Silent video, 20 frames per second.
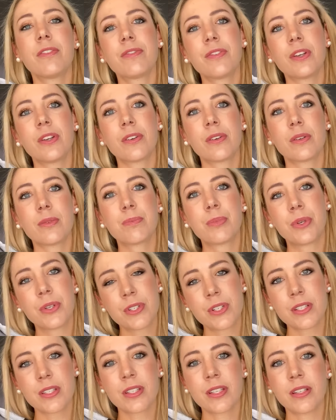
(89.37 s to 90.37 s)
you're a
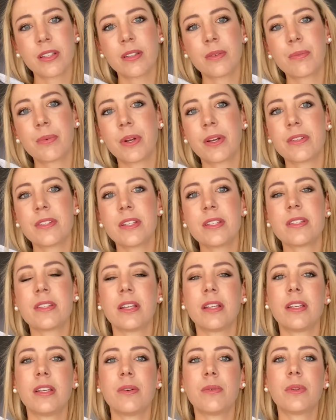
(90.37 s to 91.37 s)
purchaser in the process,
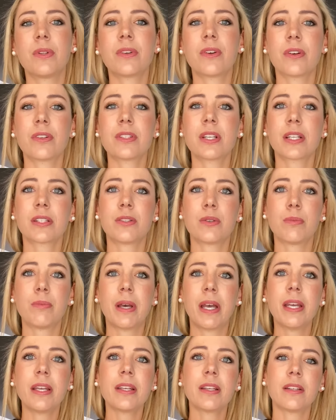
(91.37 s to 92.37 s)
then you will contact your
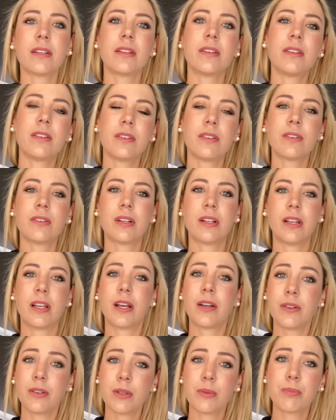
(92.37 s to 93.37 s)
bank and do a
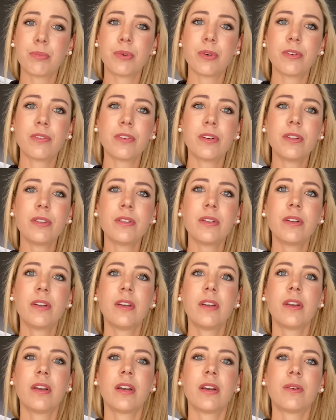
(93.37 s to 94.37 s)
loan approval.
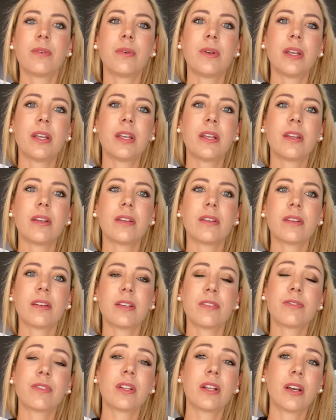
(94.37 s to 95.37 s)

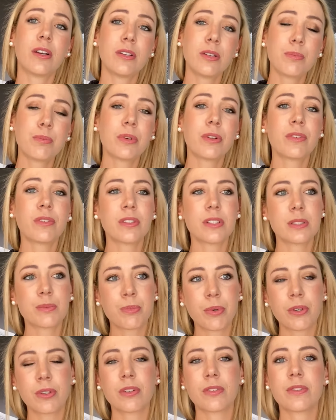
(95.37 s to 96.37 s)
If the loan approval is
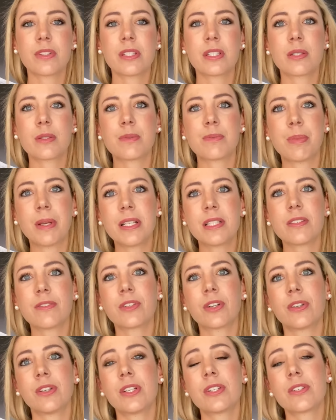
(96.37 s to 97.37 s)
part of the
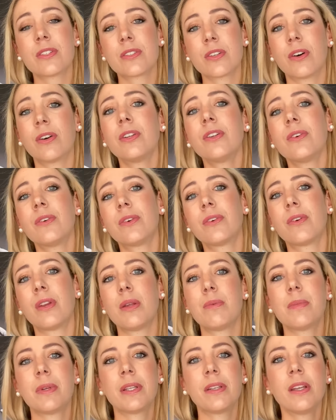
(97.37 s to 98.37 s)
suspensive conditions on your
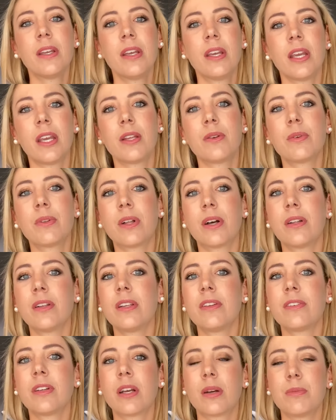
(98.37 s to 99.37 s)
agreement, it will
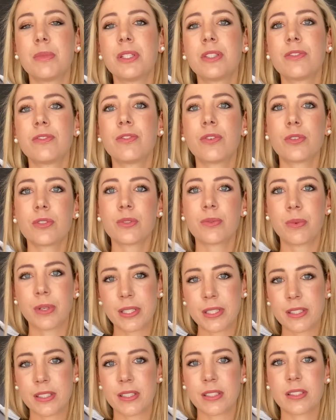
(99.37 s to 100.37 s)
only come into force
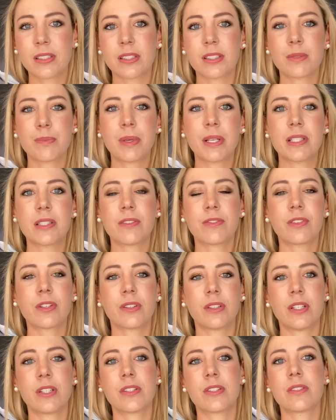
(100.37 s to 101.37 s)
once the suspensive
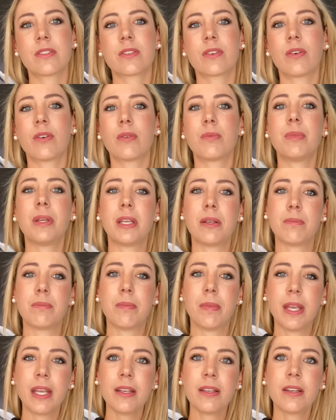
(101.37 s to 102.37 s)
conditions are
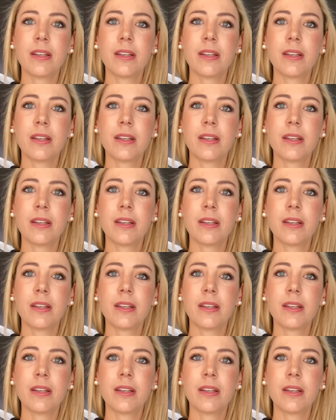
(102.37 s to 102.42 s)
being met.